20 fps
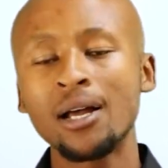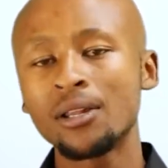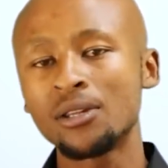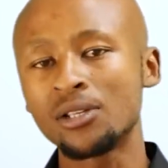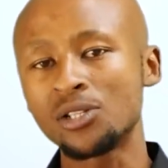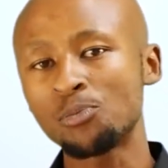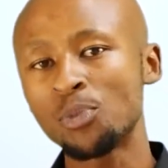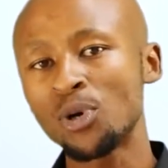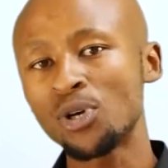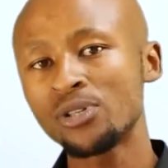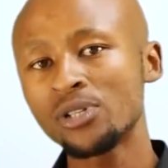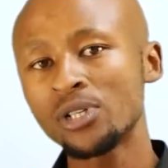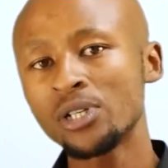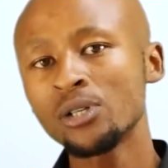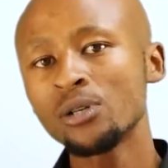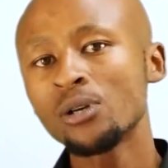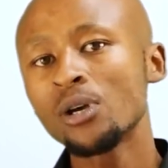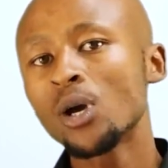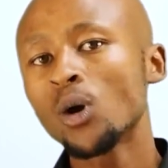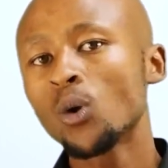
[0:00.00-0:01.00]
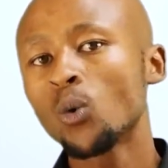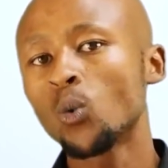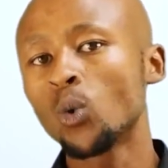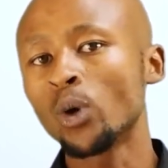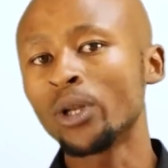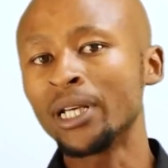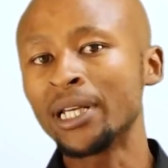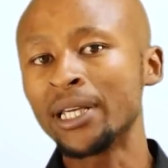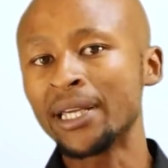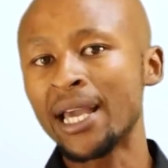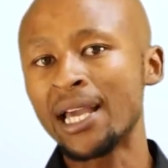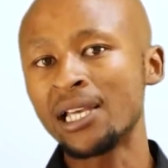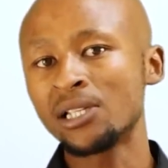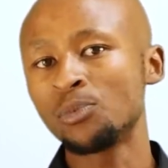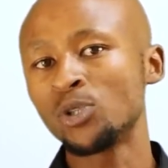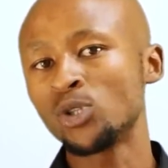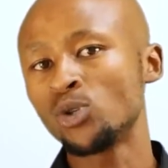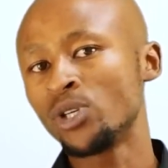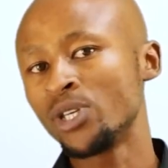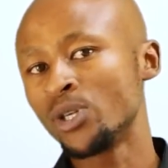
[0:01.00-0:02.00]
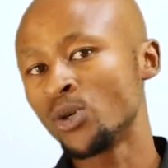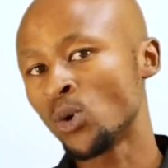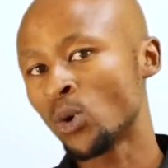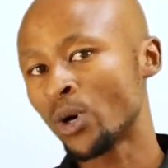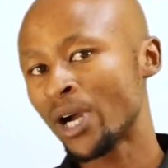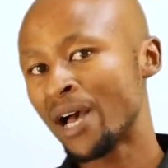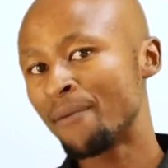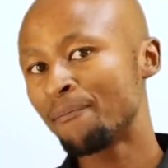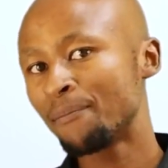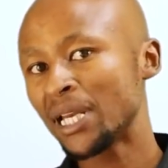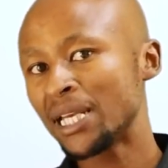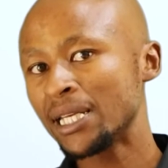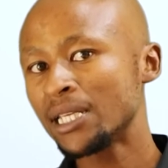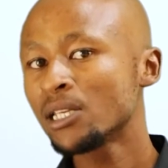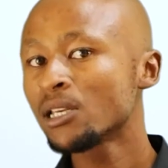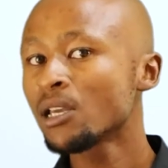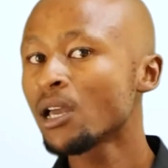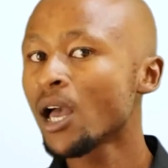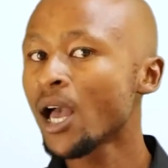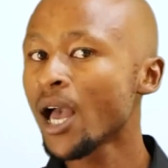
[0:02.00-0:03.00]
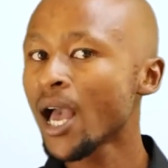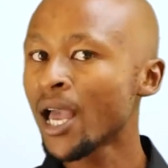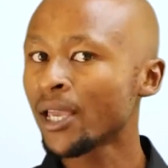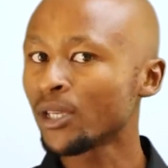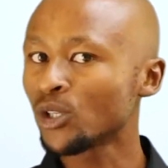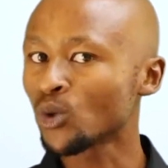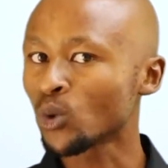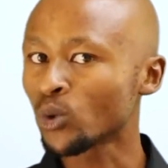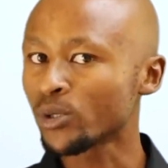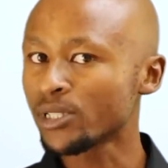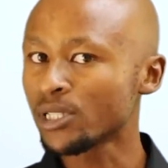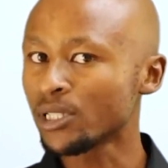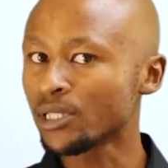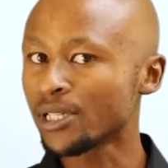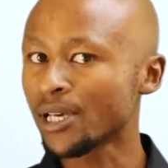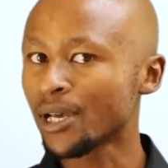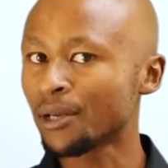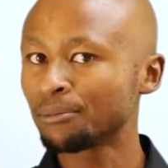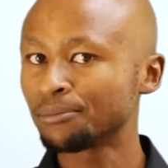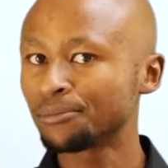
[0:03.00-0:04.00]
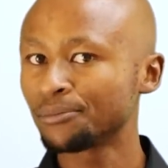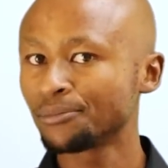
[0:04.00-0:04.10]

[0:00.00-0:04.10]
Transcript: This person will liaise between your company and your SETA.